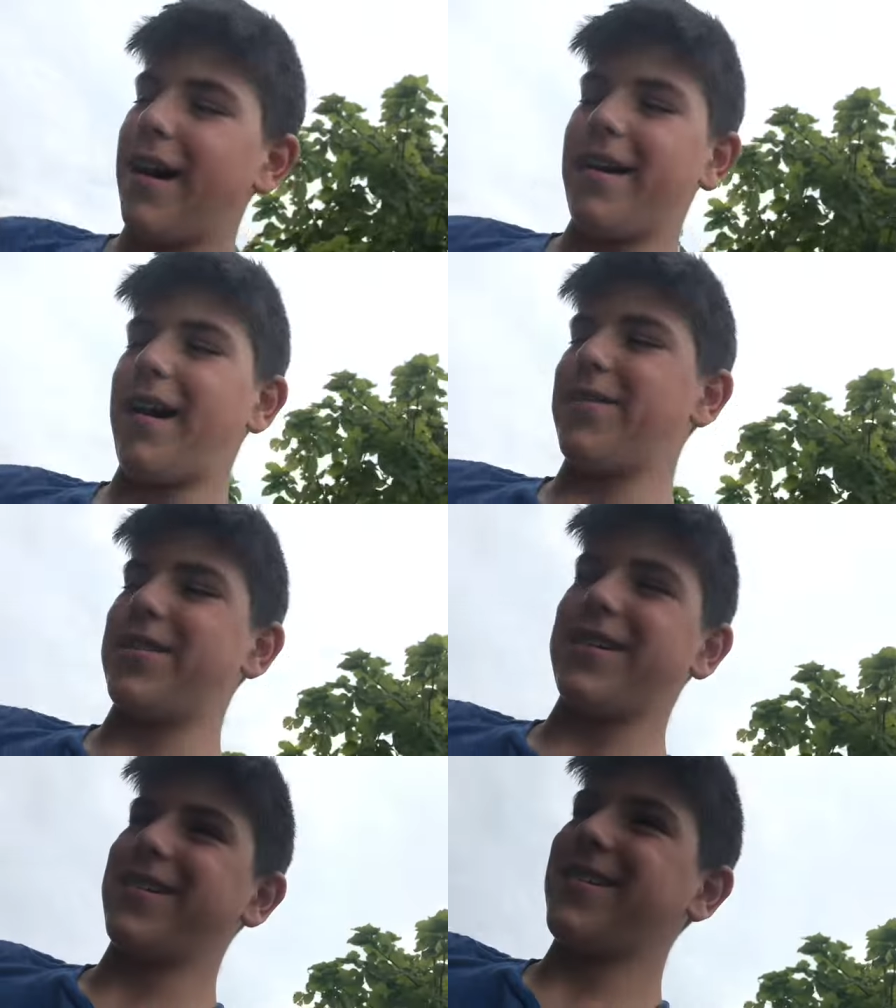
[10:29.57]
I, I
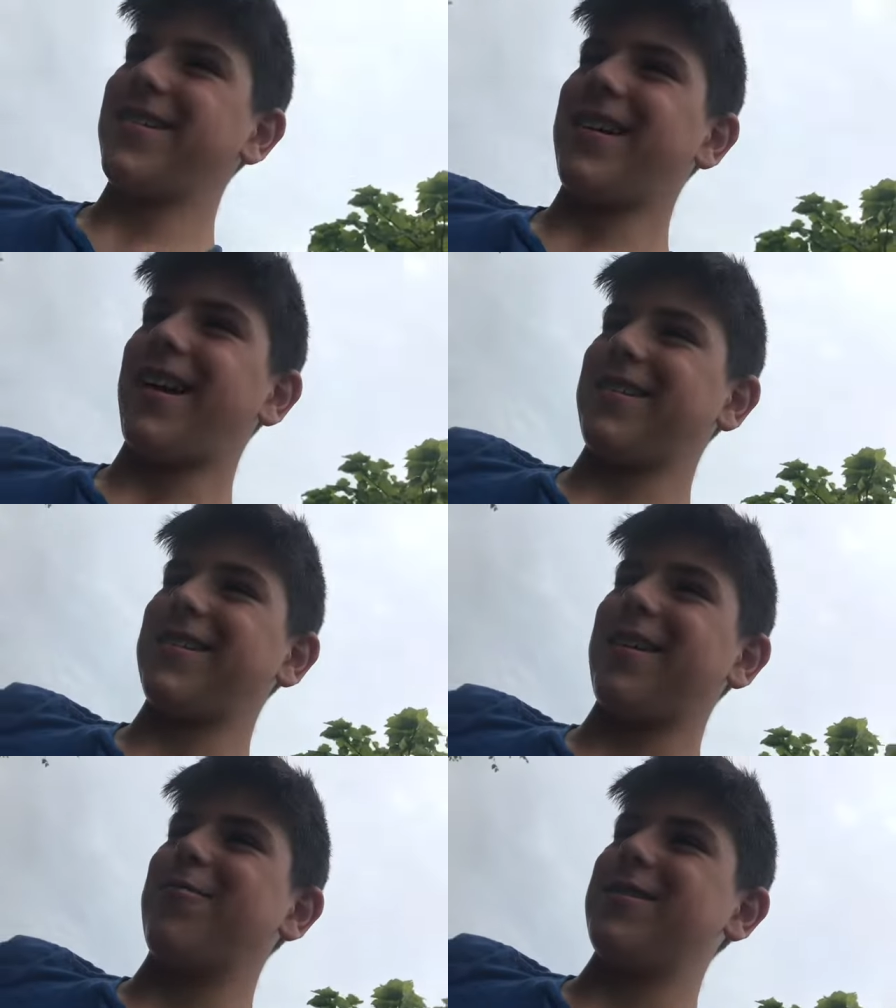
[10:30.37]
think. I
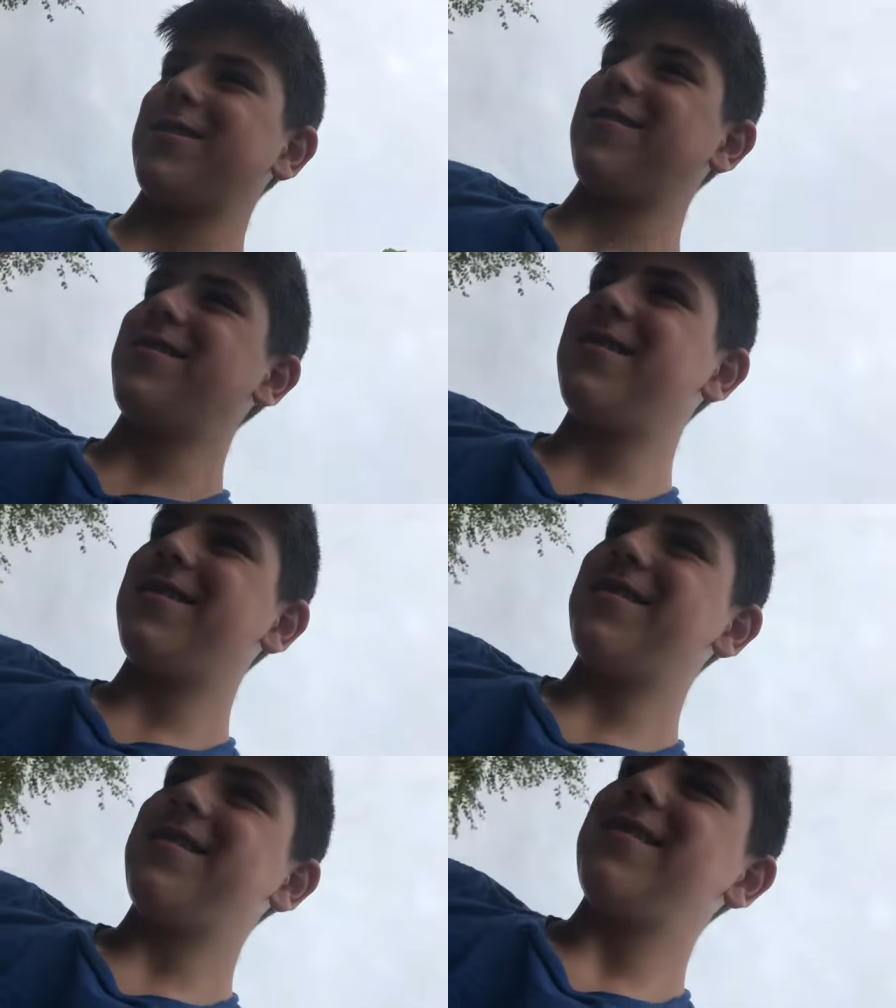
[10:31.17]
think they Everybody go subscribe to